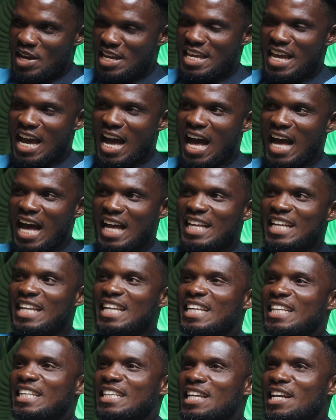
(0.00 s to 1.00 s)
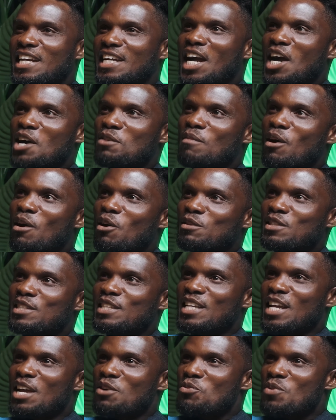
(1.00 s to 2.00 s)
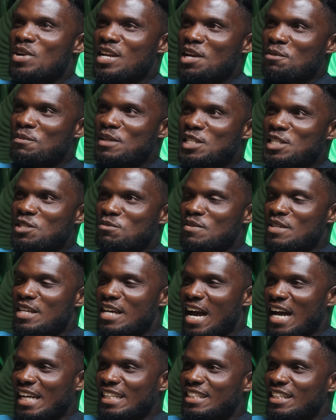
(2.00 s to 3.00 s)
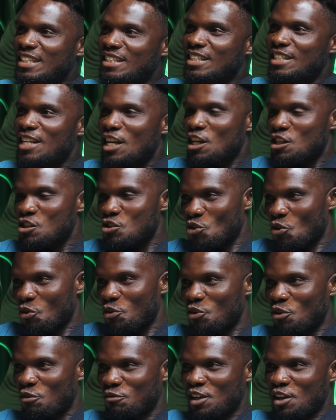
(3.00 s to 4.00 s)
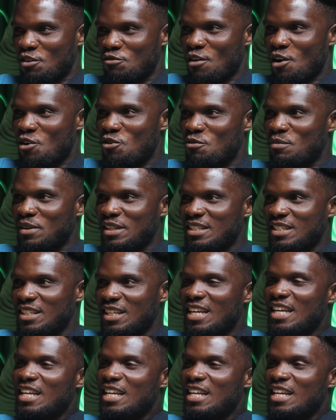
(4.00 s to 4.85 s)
Yeah, how about a way a bit me I change the story of the environment.